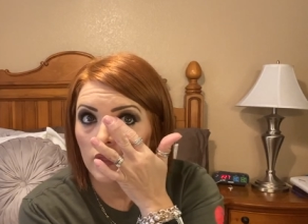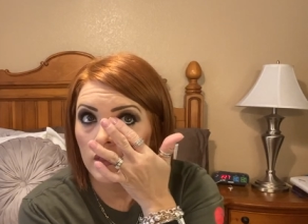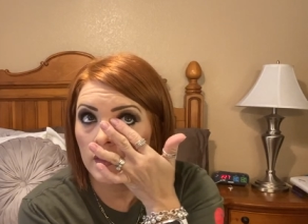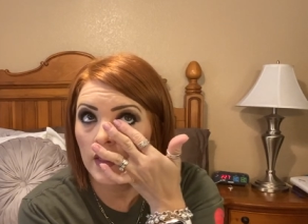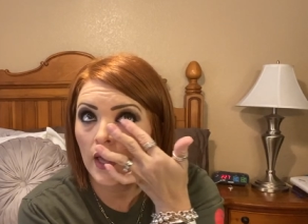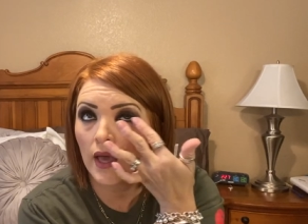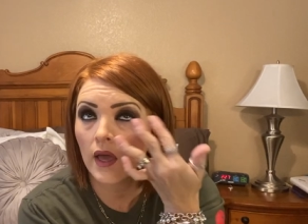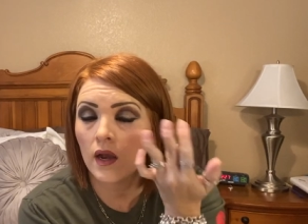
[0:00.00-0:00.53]

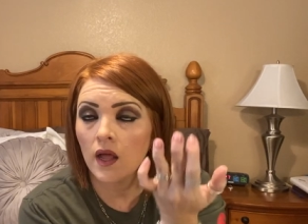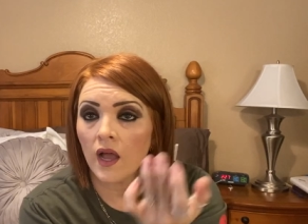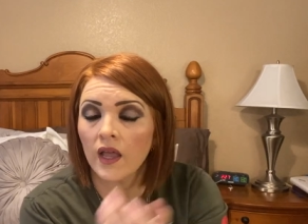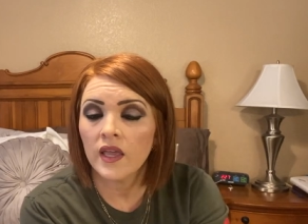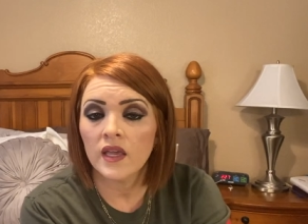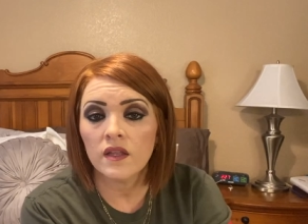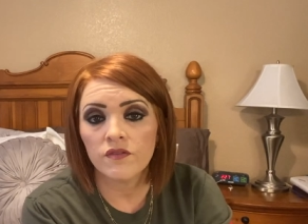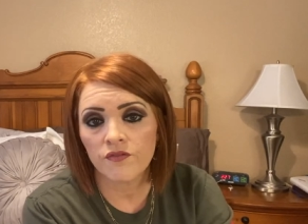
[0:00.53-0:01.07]
that I
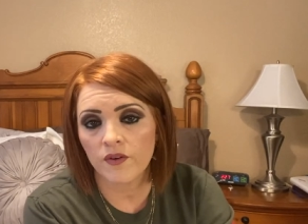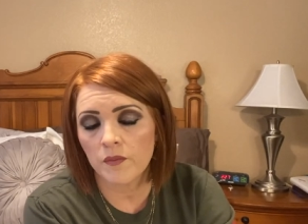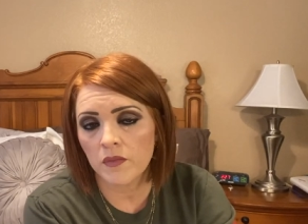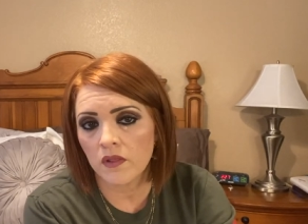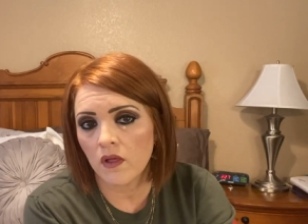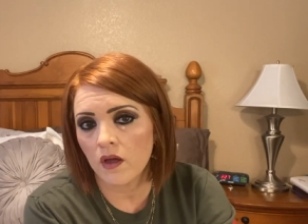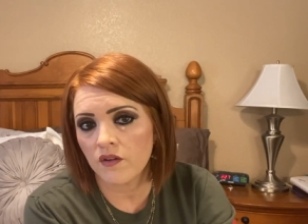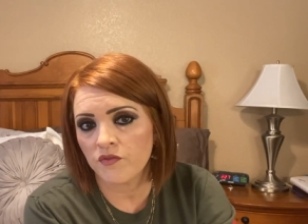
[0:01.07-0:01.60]
hid from a
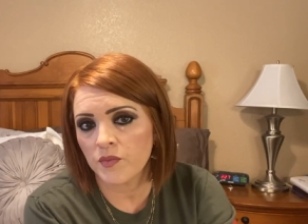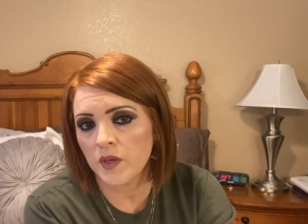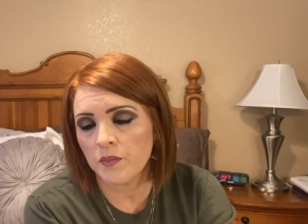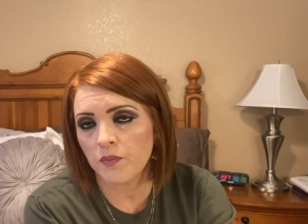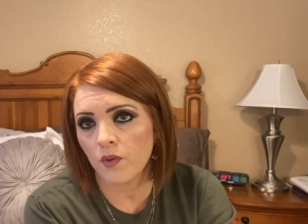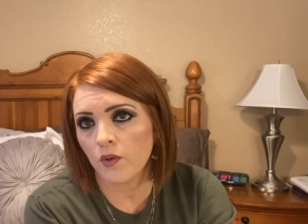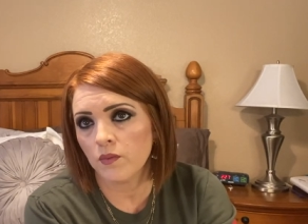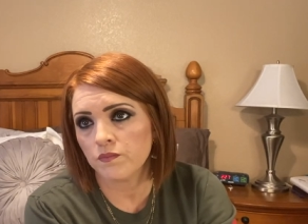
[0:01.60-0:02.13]
lot of
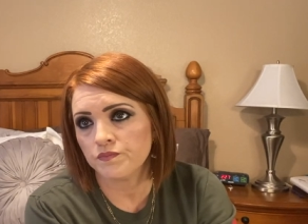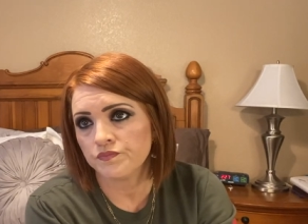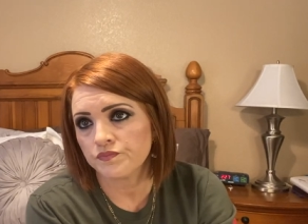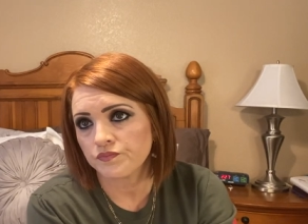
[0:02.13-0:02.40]
people,